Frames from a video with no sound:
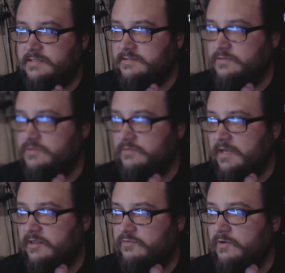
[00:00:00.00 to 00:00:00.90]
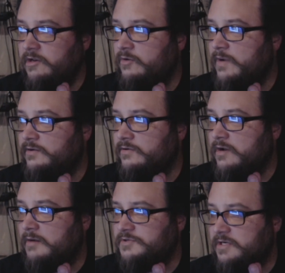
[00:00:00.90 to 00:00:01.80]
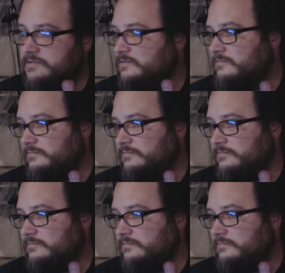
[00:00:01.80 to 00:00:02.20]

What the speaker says: Those are like 3D rendered objects